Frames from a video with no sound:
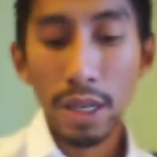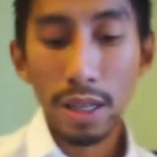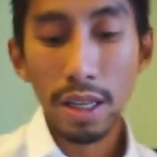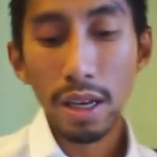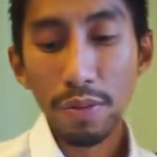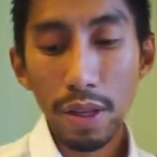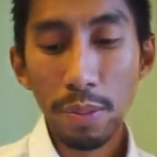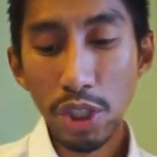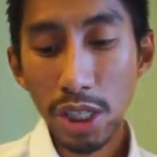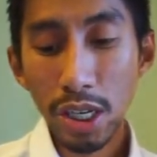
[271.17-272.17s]
If the
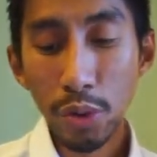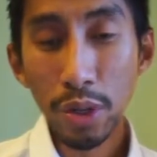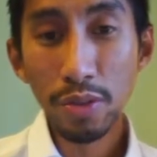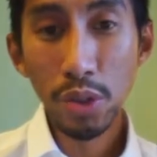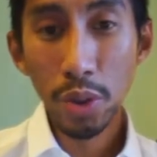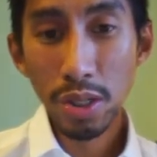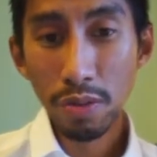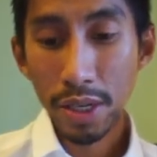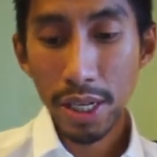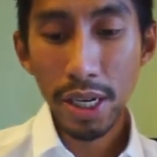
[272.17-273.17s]
Magician and Queen of Swords
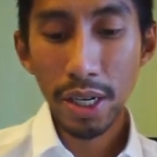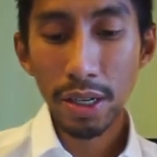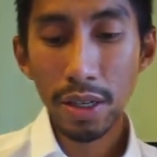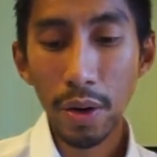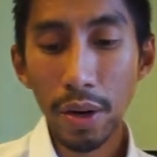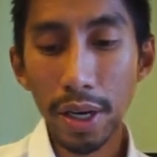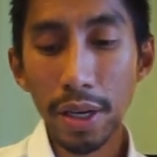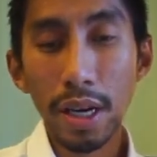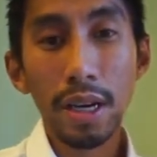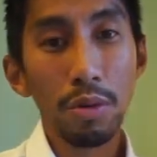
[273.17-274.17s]
over here,
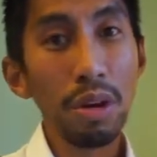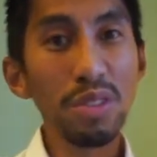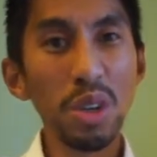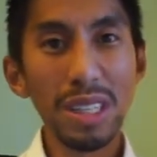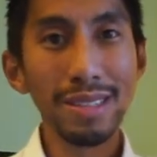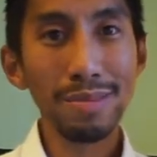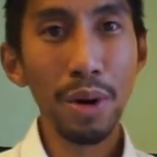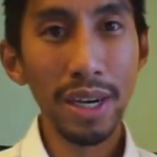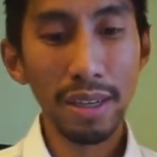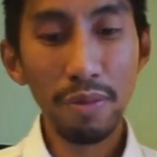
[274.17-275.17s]
okay, Queen of Swords is
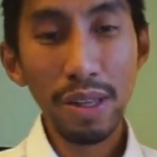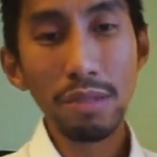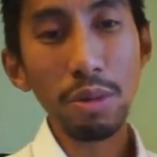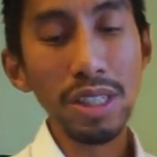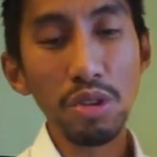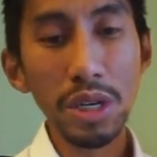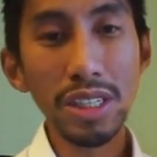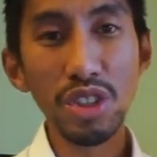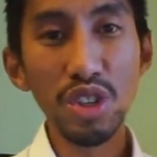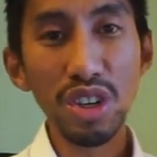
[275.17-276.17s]
smart. If it was a
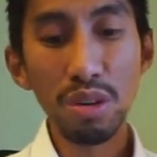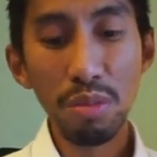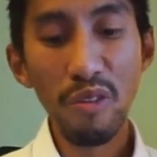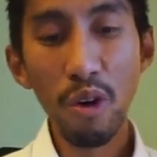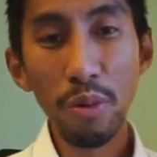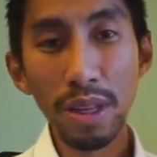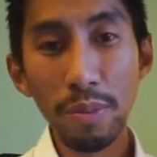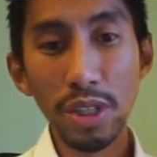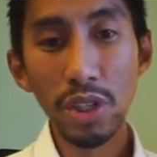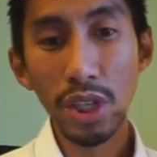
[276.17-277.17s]
trickster before with the
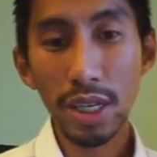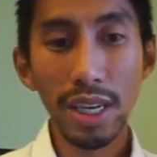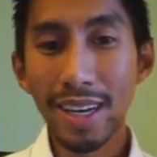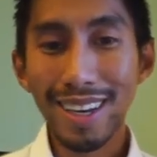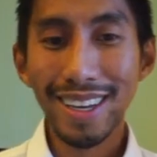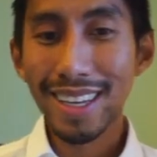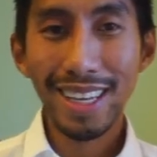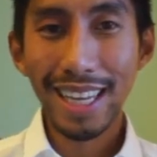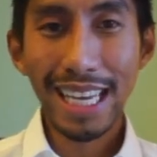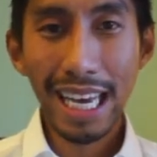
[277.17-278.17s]
Magician,
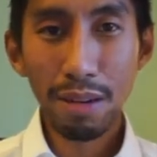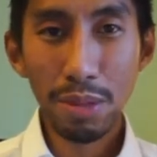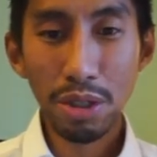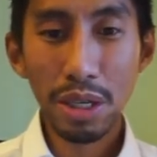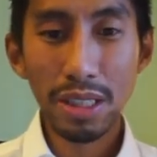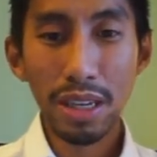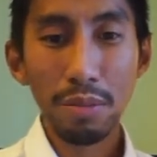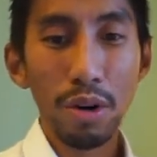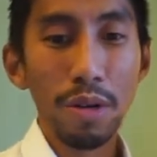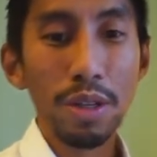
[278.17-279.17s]
they can't be tricked
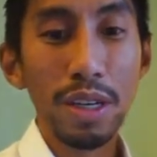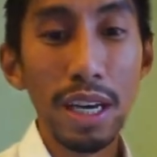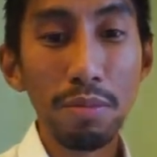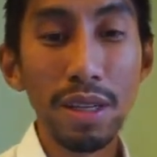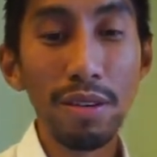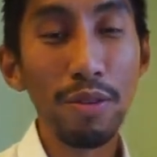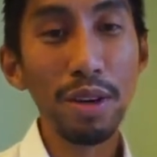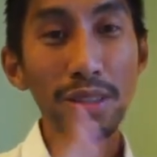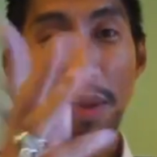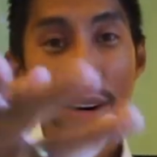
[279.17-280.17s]
anymore. You can't be, of
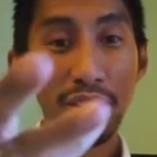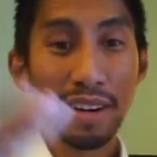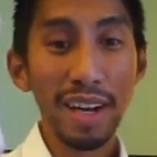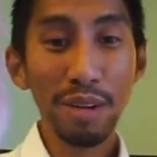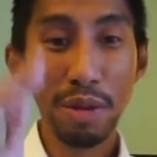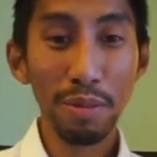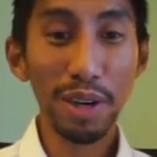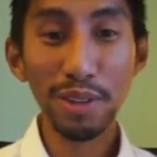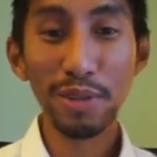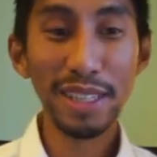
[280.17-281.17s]
course, the battery ran out, my
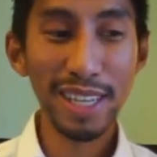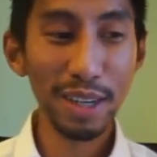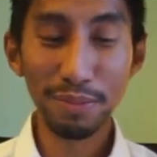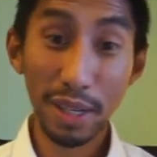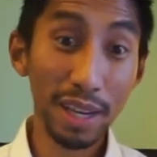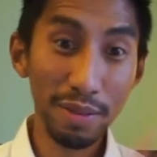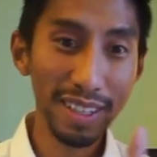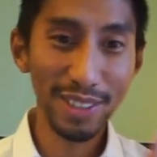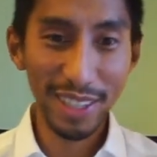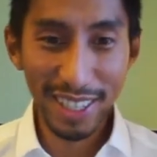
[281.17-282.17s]
monitor runs out,
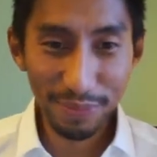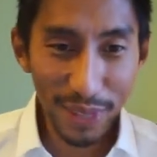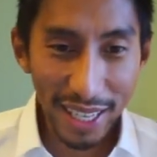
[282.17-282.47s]
everything's running out.